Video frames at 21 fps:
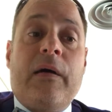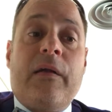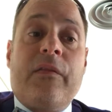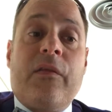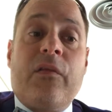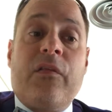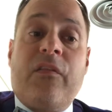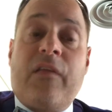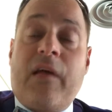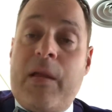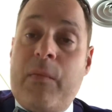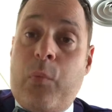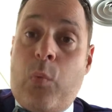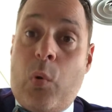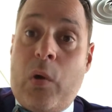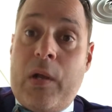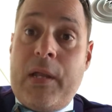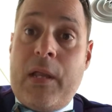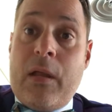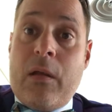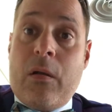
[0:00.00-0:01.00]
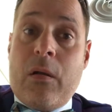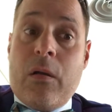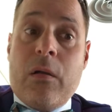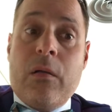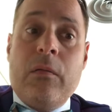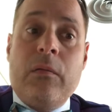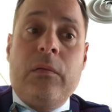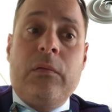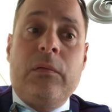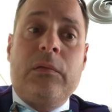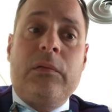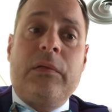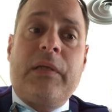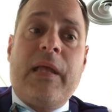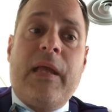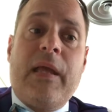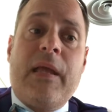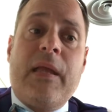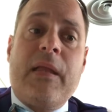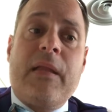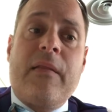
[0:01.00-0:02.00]
There's type 1 error,
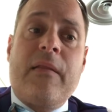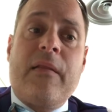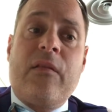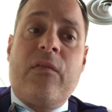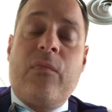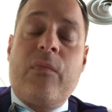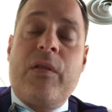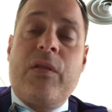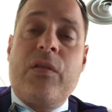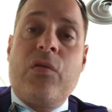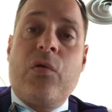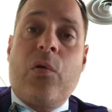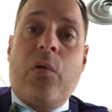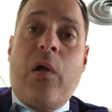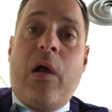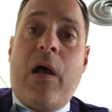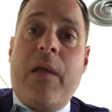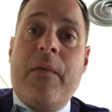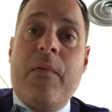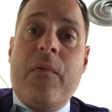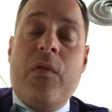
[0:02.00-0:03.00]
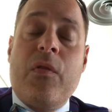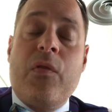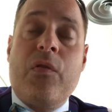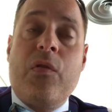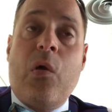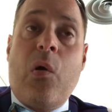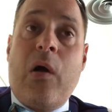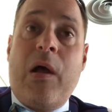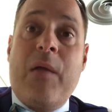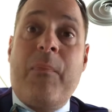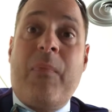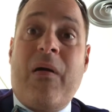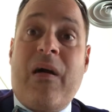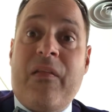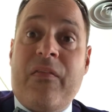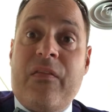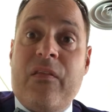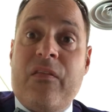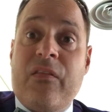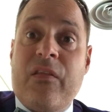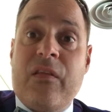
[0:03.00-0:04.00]
okay, and that's when your null
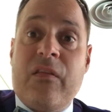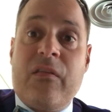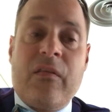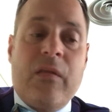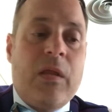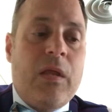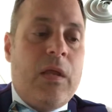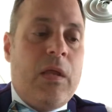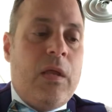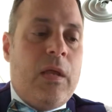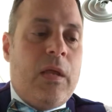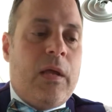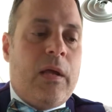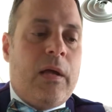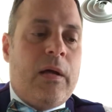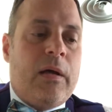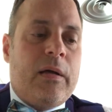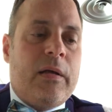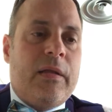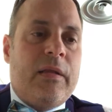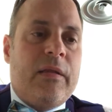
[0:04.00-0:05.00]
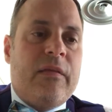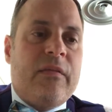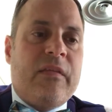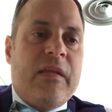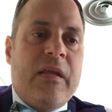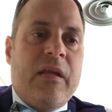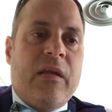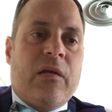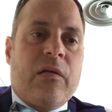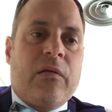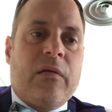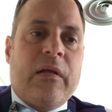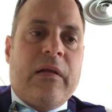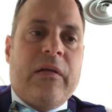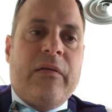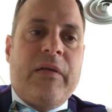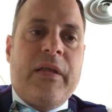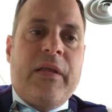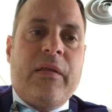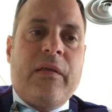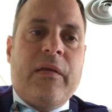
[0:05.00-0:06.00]
hypothesis is
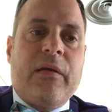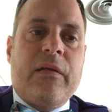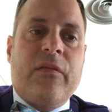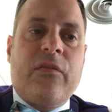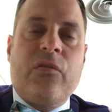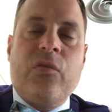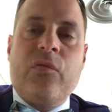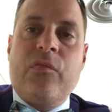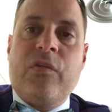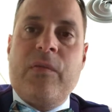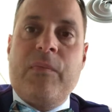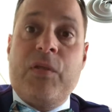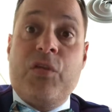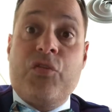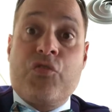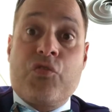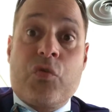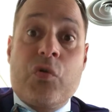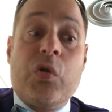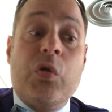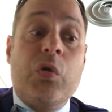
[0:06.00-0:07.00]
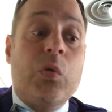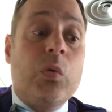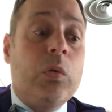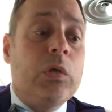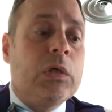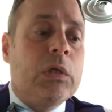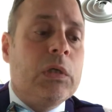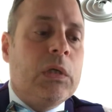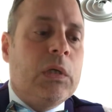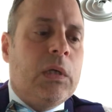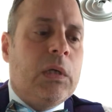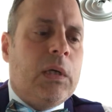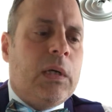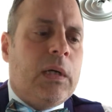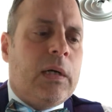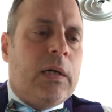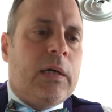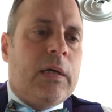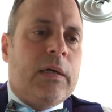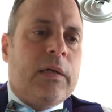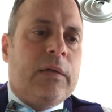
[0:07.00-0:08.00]
incorrectly assumed to be true.
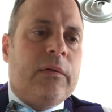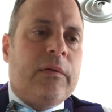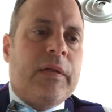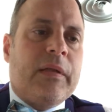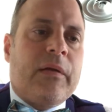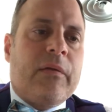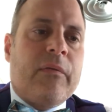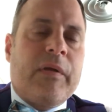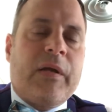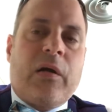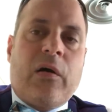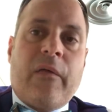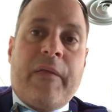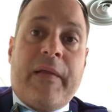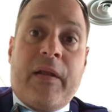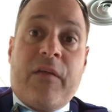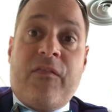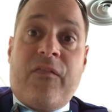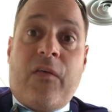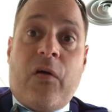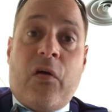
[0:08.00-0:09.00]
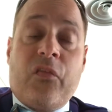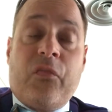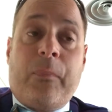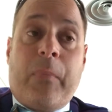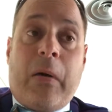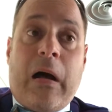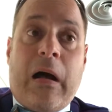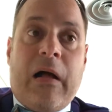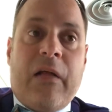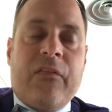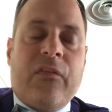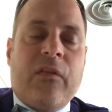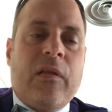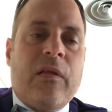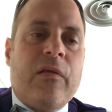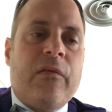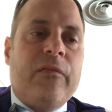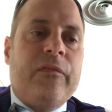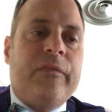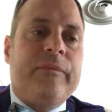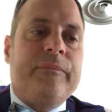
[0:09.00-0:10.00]
We call that a false
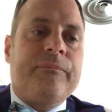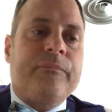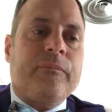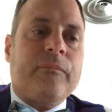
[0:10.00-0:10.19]
positive.